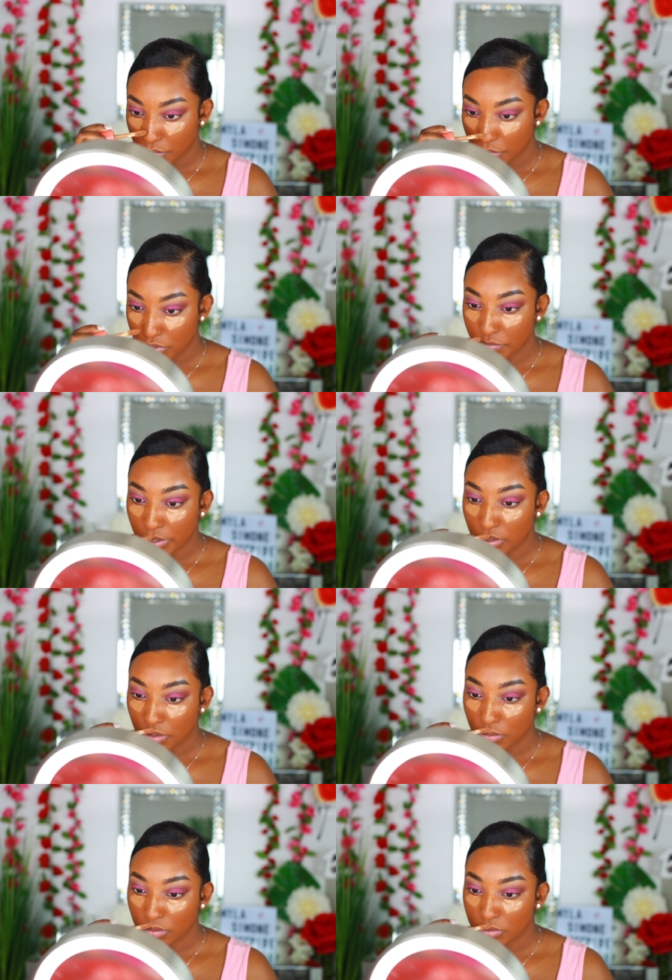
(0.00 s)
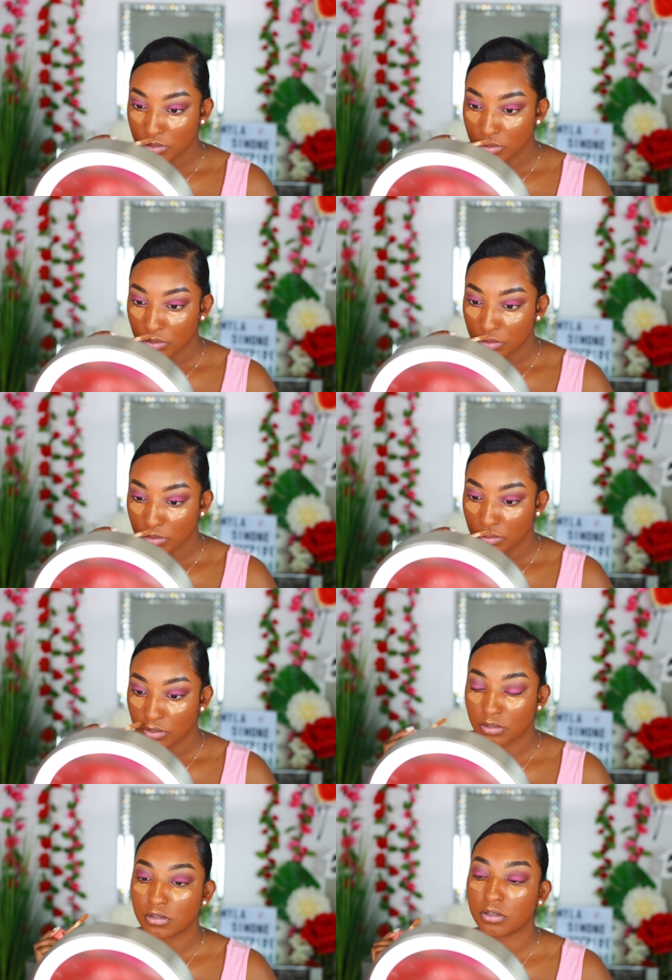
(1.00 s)
bridge of my nose,
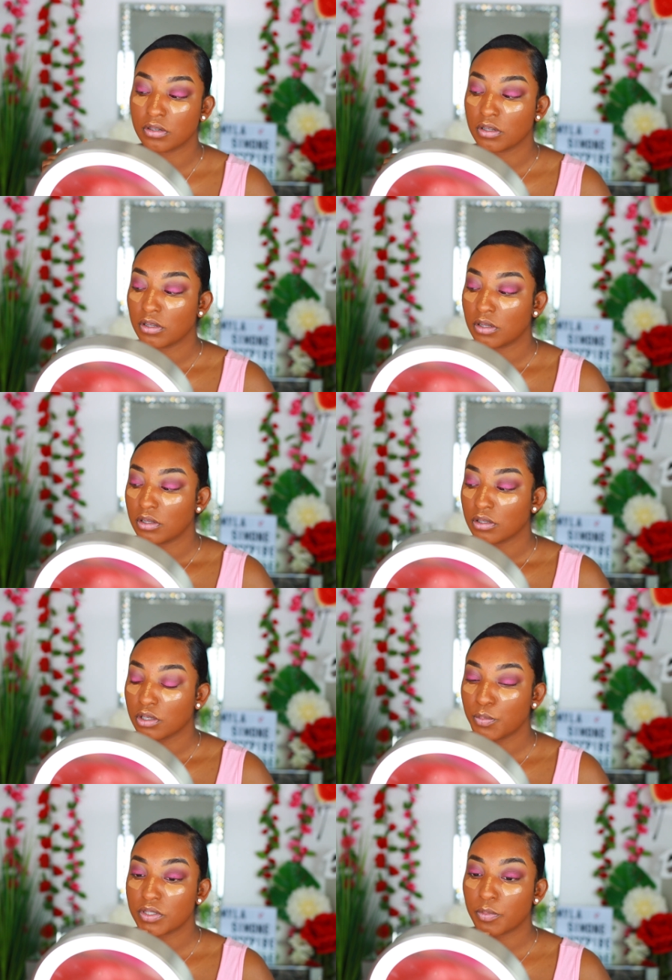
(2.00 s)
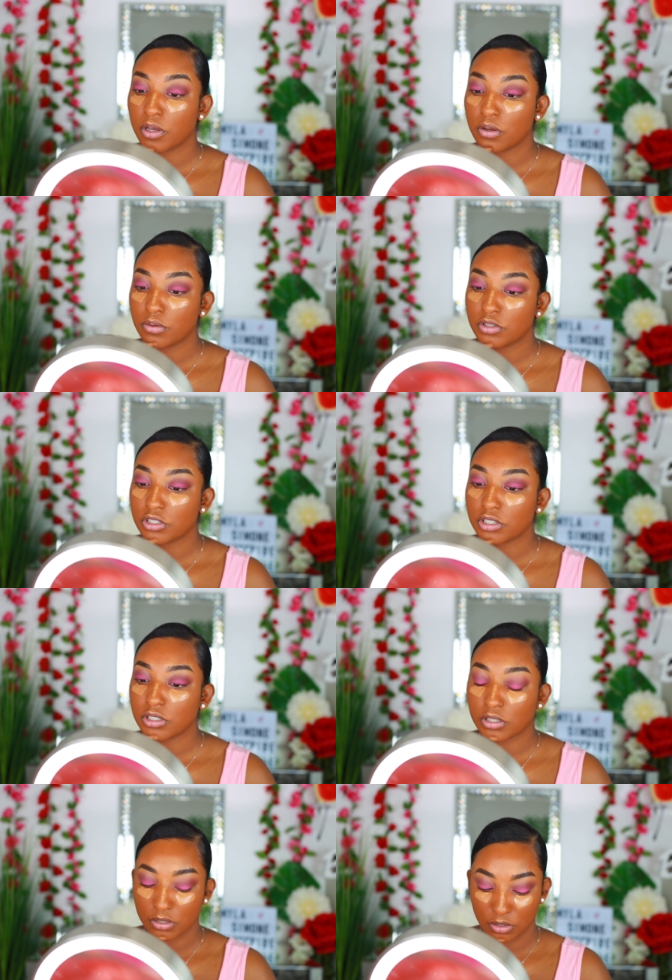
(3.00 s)
Cupid's bow,
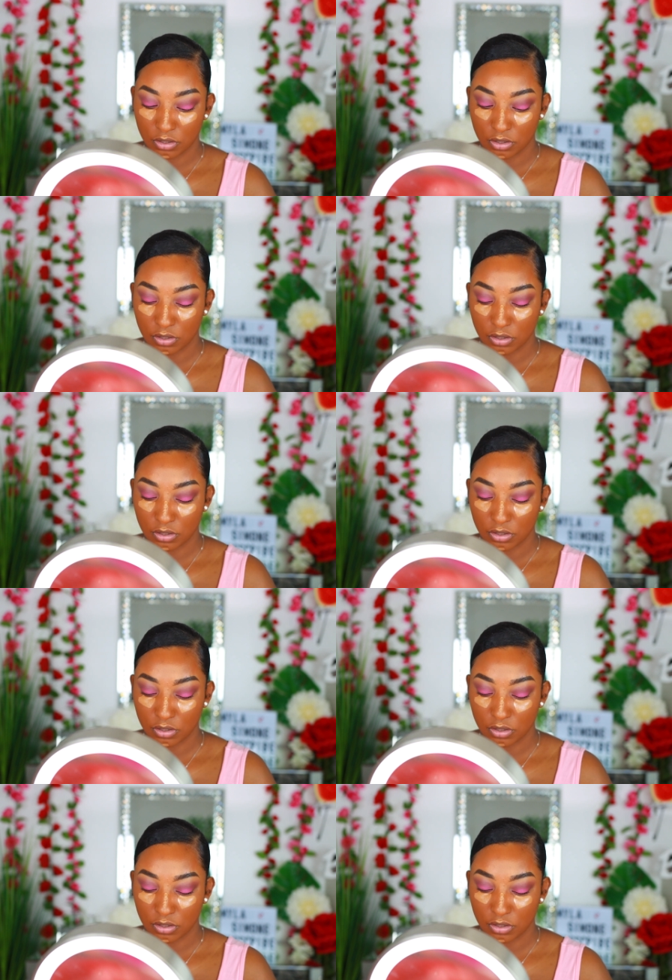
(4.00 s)
chin,